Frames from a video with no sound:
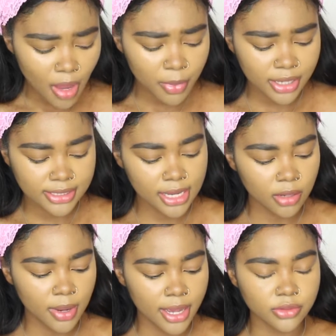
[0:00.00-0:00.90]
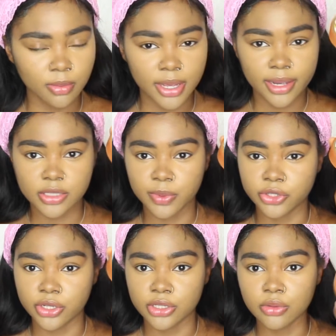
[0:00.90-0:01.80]
I'm gonna set under my eyes with my
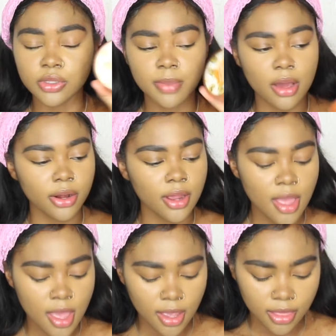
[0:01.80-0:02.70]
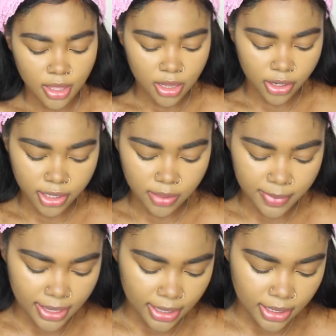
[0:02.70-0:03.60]
Airspun translucent powder in the color Honey
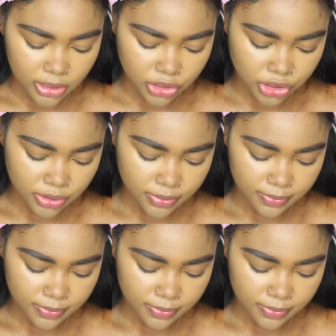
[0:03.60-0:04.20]
Beige.